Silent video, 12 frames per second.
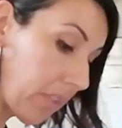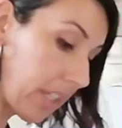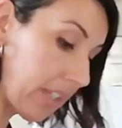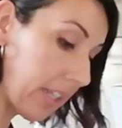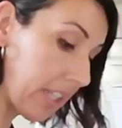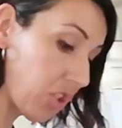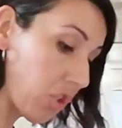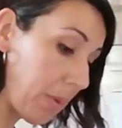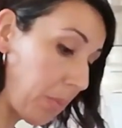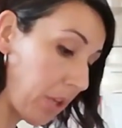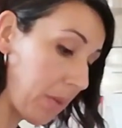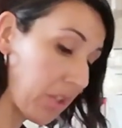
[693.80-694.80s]
Yeah, this should be
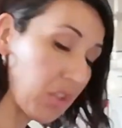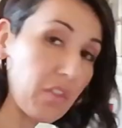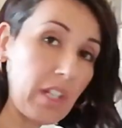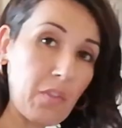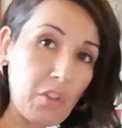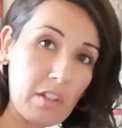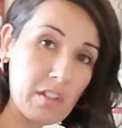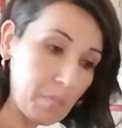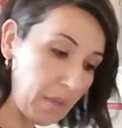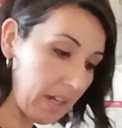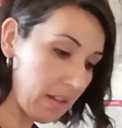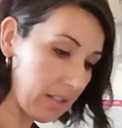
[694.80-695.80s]
pretty much flavorless
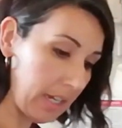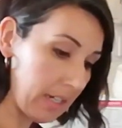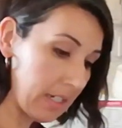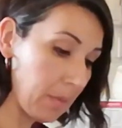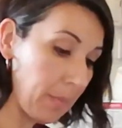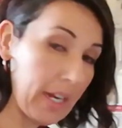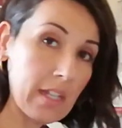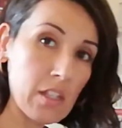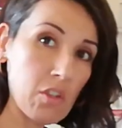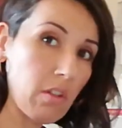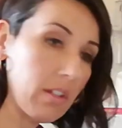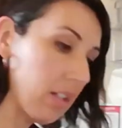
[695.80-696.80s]
because I did buy
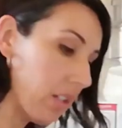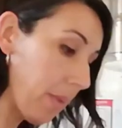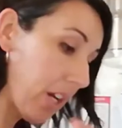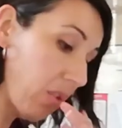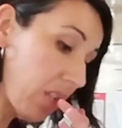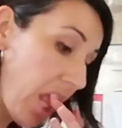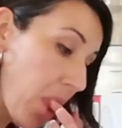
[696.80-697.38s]
unsalted tomatoes.